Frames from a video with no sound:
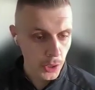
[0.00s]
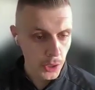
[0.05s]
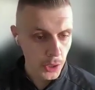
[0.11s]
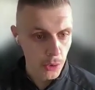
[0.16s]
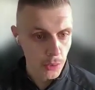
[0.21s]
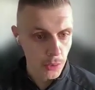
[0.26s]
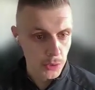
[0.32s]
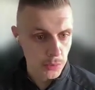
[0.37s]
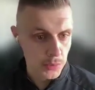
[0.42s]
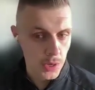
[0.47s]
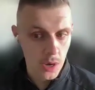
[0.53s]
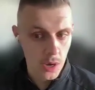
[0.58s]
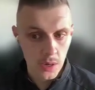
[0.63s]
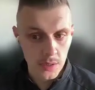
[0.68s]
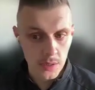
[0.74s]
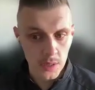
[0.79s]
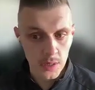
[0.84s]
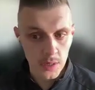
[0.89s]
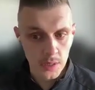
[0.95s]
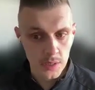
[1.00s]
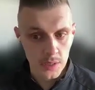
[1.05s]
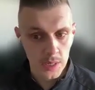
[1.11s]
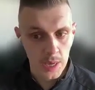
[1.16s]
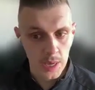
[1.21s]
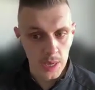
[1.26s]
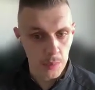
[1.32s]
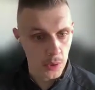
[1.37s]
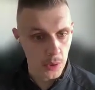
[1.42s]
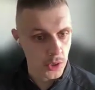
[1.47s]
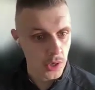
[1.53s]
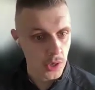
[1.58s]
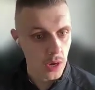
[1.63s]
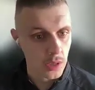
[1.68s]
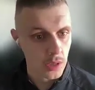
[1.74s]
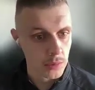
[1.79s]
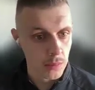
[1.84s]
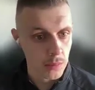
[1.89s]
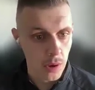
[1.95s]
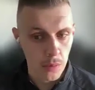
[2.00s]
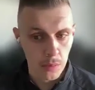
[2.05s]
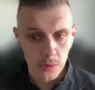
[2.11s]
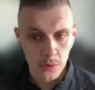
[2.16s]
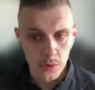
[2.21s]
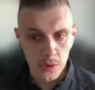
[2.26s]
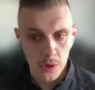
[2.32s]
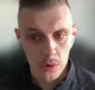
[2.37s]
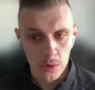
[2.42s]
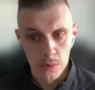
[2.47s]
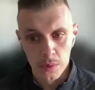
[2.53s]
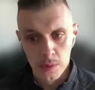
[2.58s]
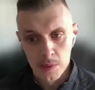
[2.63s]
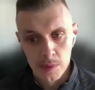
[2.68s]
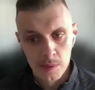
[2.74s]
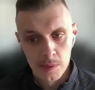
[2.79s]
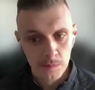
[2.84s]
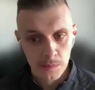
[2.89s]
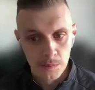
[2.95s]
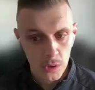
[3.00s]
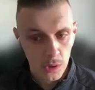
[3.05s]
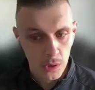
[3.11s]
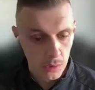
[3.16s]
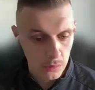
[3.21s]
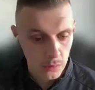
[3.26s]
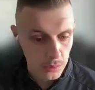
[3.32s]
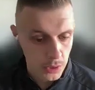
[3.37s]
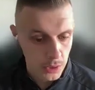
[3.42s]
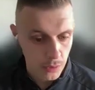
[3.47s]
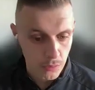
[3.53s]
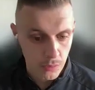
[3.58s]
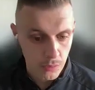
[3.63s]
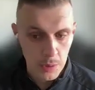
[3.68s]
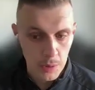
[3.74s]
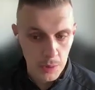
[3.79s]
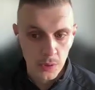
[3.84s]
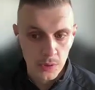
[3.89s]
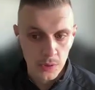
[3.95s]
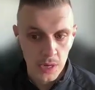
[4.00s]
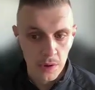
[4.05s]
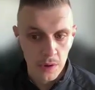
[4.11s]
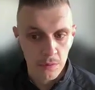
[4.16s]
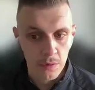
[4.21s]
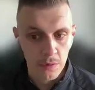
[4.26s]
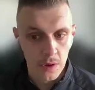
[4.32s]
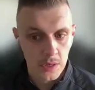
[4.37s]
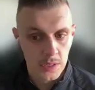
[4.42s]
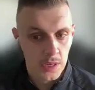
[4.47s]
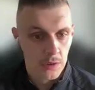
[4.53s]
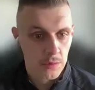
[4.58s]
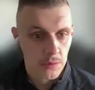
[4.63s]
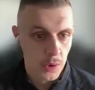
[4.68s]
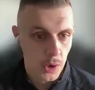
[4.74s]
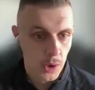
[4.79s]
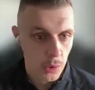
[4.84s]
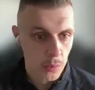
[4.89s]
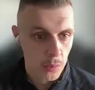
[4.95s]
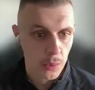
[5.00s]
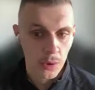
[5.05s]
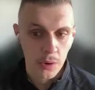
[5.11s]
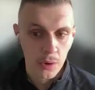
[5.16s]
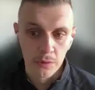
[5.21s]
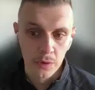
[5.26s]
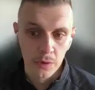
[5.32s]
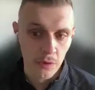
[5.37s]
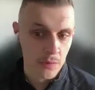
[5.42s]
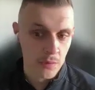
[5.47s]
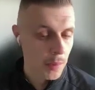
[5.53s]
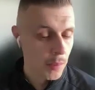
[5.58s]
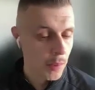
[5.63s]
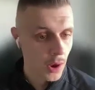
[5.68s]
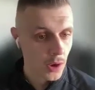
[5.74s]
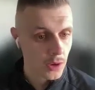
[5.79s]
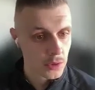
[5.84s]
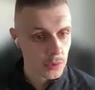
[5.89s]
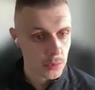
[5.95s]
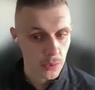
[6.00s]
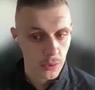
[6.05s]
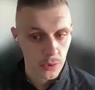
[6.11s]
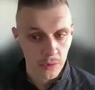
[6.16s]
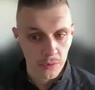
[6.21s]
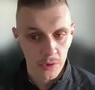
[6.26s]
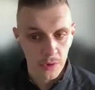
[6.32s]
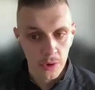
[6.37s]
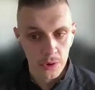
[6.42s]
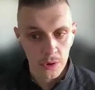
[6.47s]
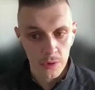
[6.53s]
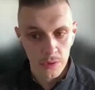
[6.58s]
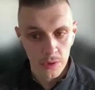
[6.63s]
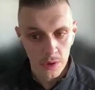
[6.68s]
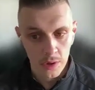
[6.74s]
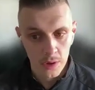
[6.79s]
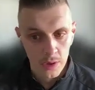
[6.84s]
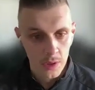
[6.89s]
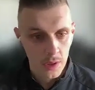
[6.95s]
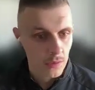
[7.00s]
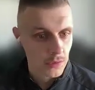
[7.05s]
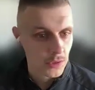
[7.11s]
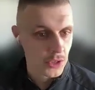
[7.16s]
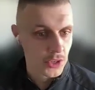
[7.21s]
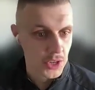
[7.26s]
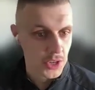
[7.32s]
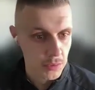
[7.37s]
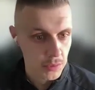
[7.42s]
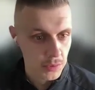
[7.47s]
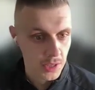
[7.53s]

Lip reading: it's up to her to keep her shirt at the moment. So look, really positive. Like I said, from a club point of view, from a personal point of view, I know that she